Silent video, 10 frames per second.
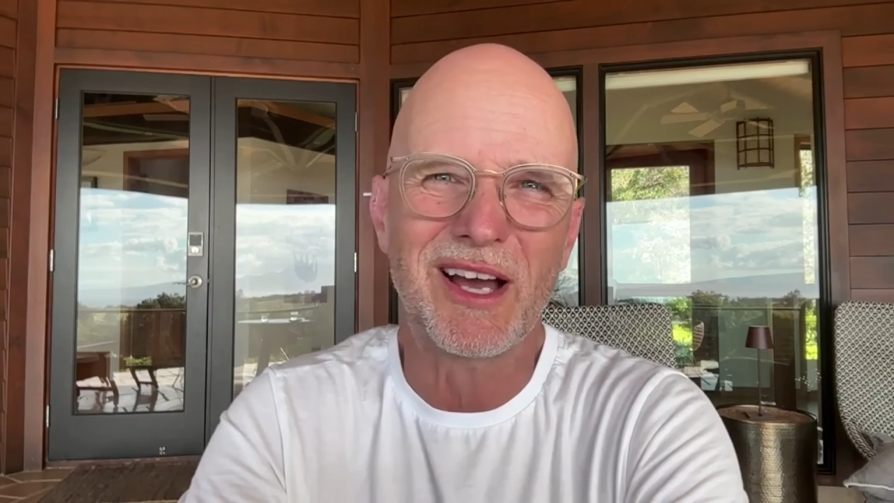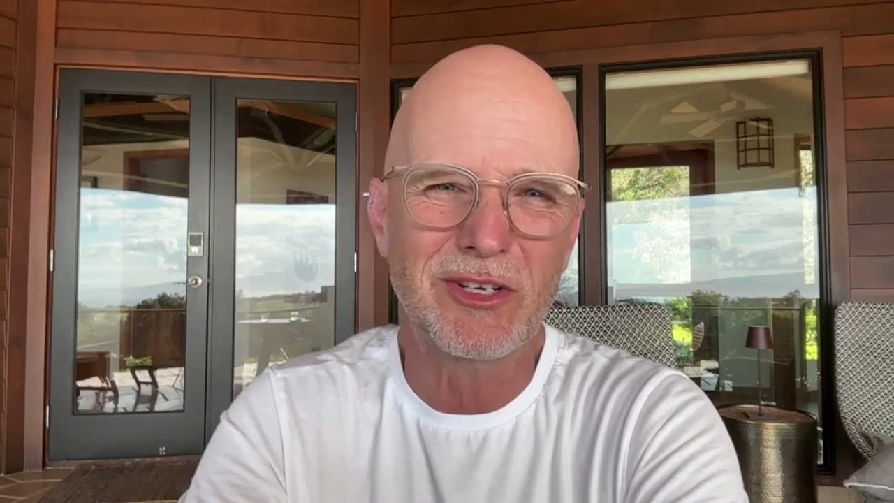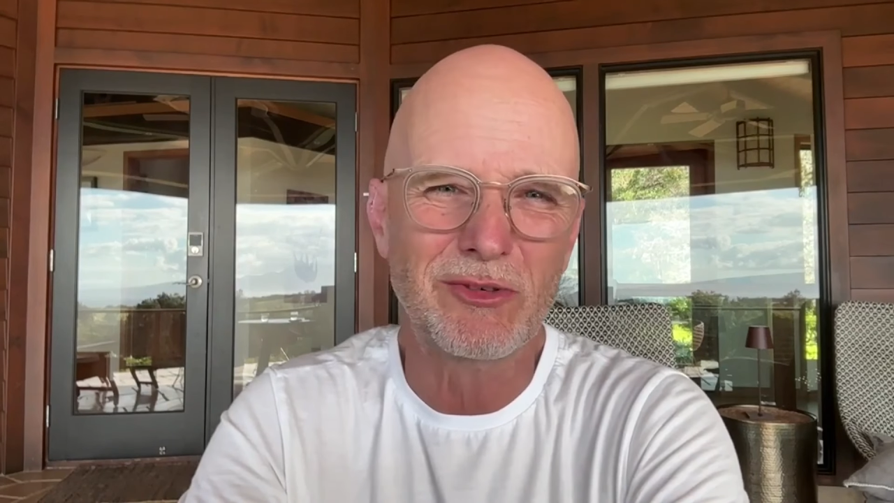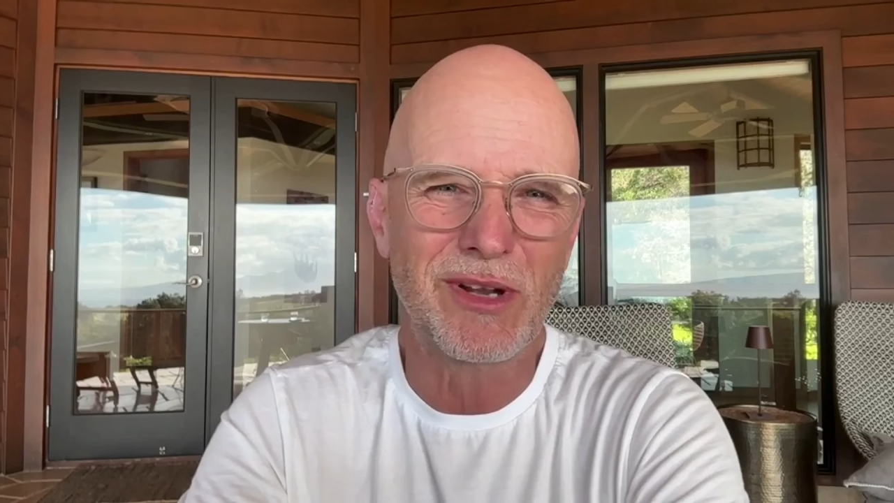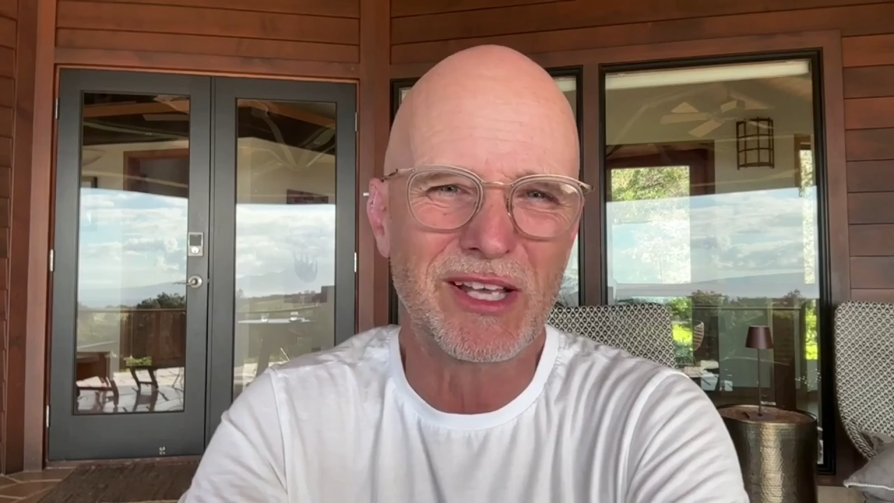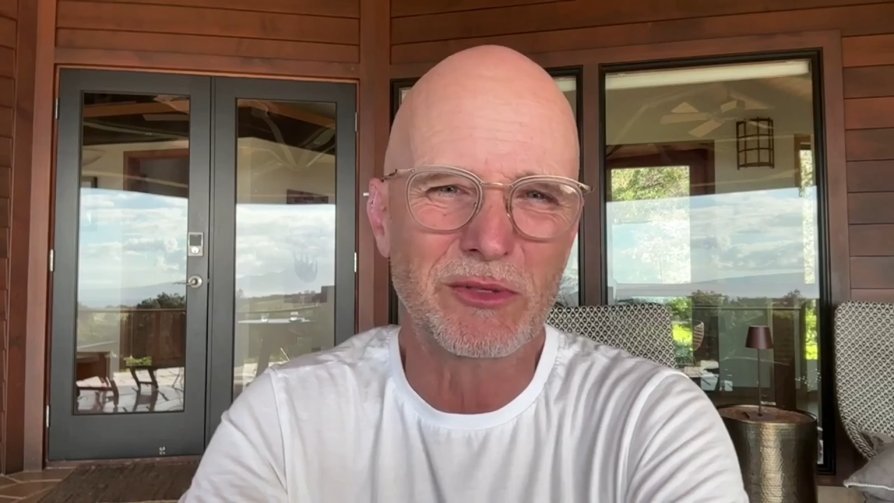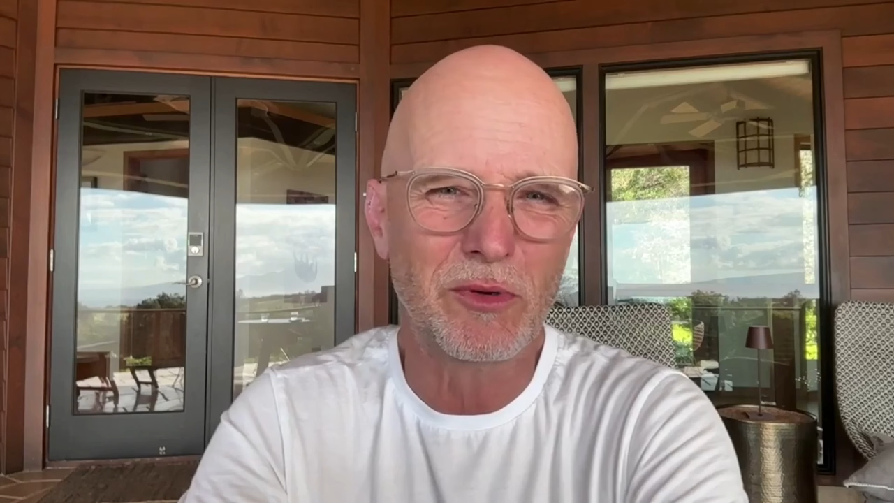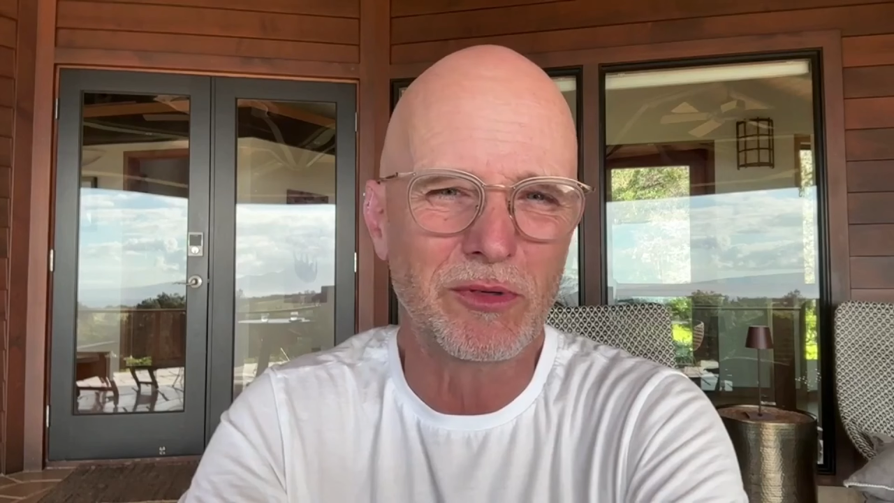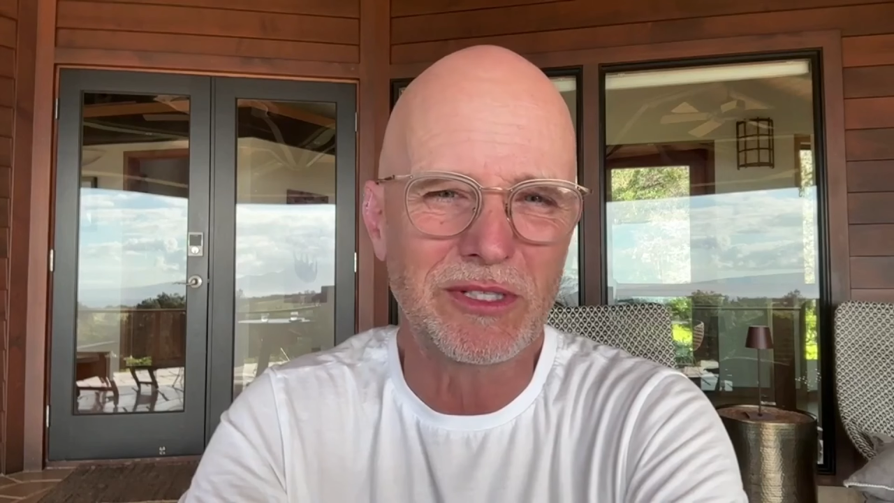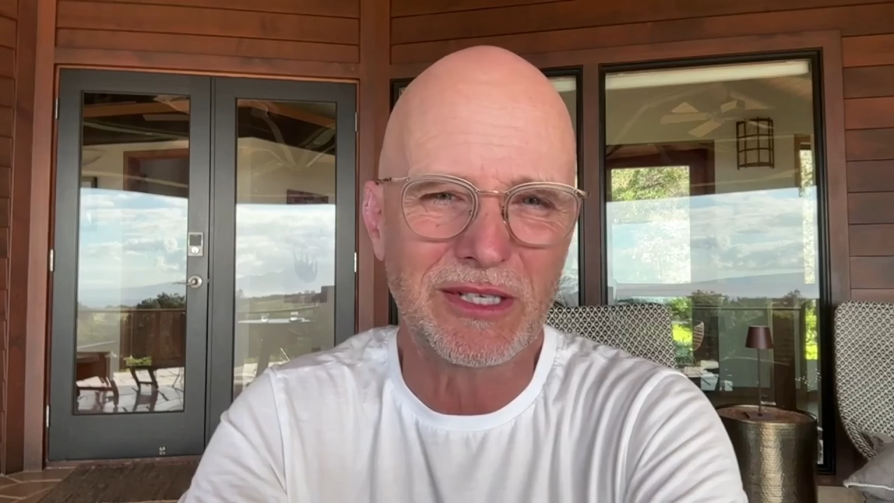hydrolyzed
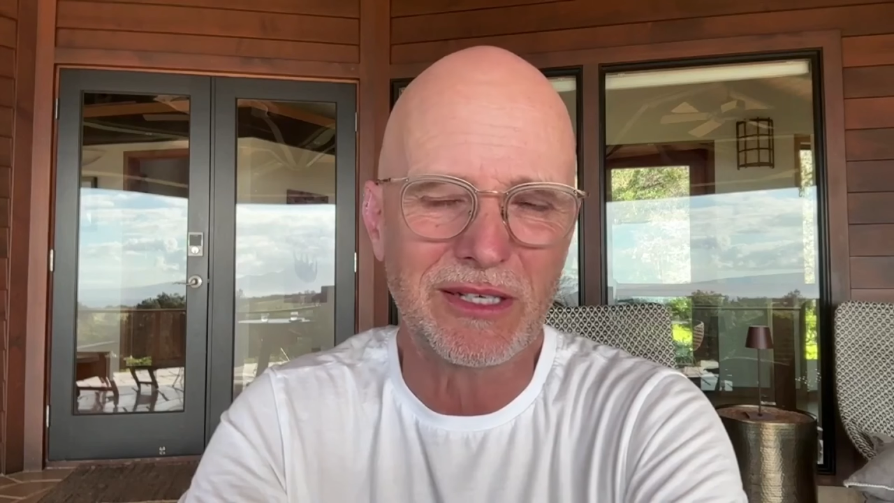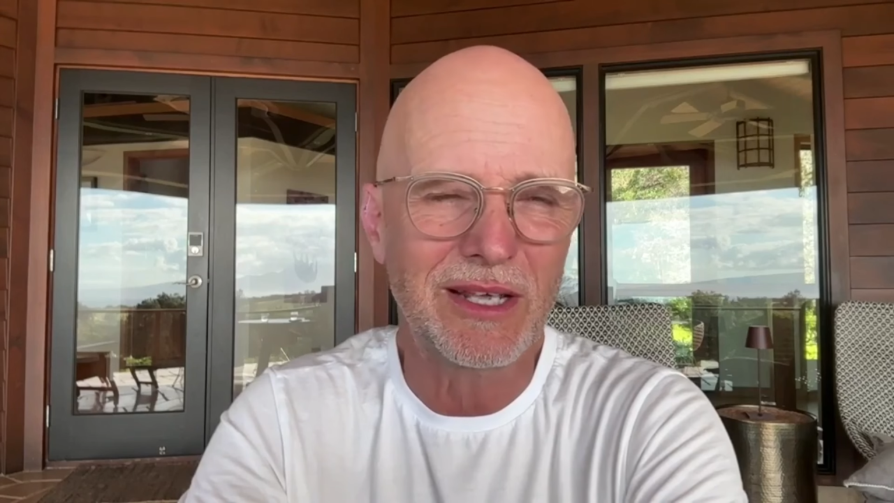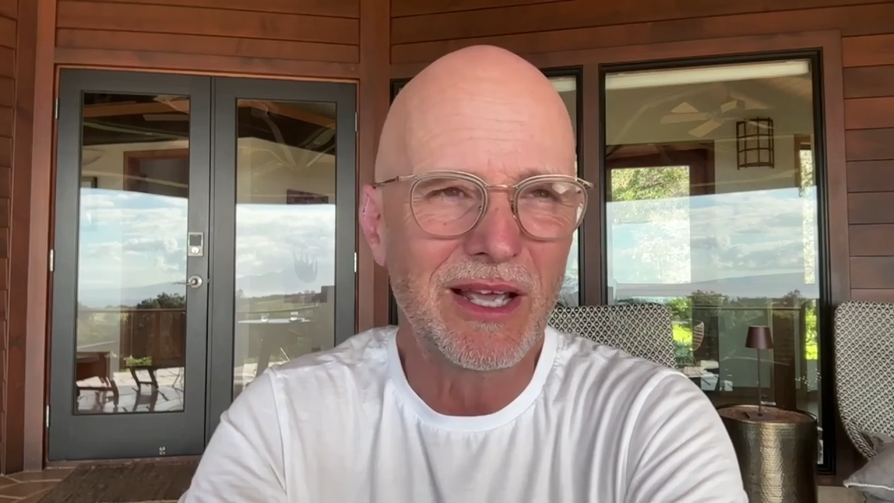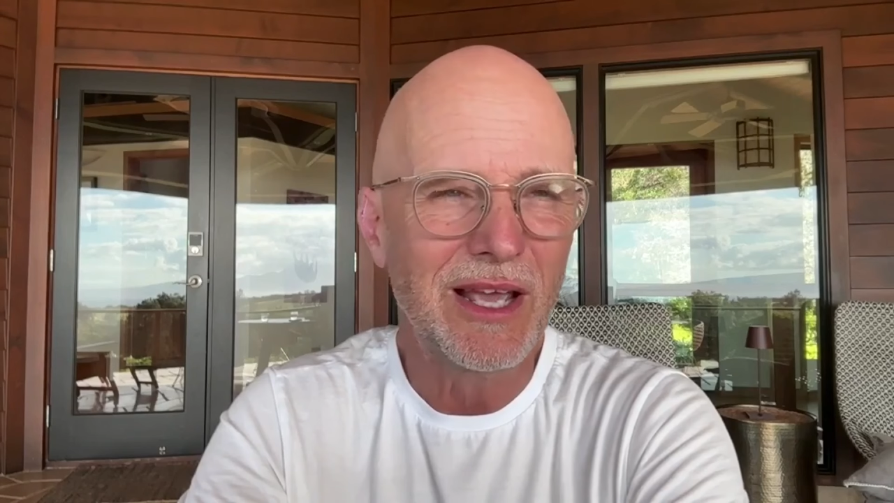protein,